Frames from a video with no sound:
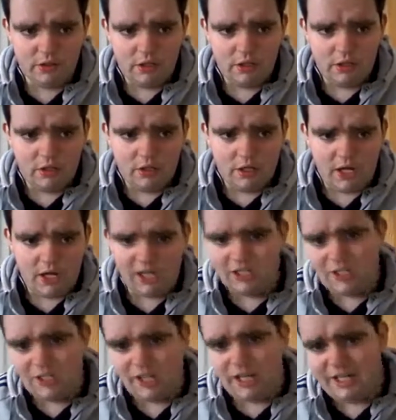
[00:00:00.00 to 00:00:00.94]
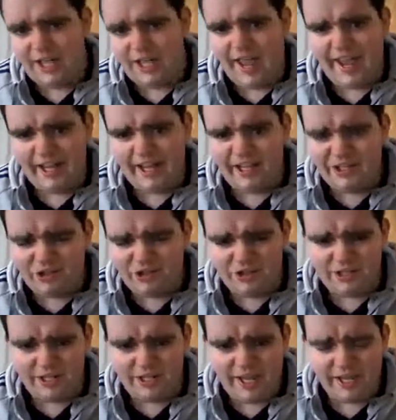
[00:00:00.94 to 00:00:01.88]
I'll say Gaelic just in
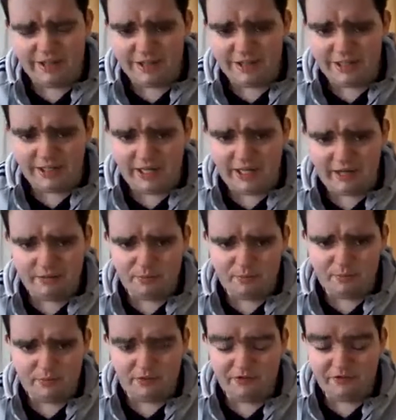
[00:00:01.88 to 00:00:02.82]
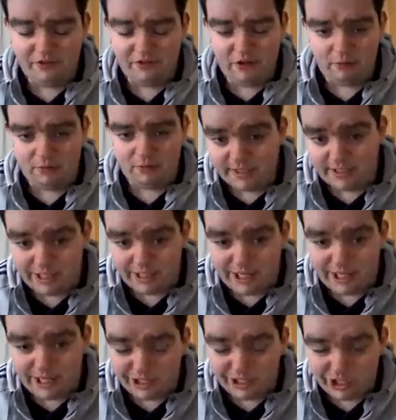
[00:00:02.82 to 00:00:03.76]
case comes from the
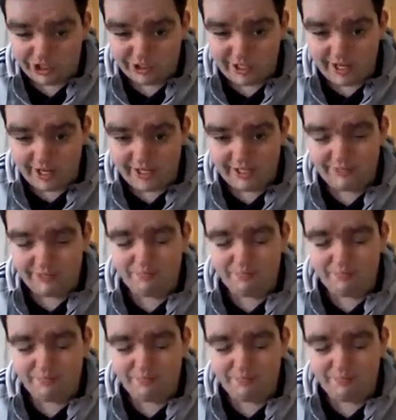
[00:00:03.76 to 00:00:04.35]
Scottish Gaelic,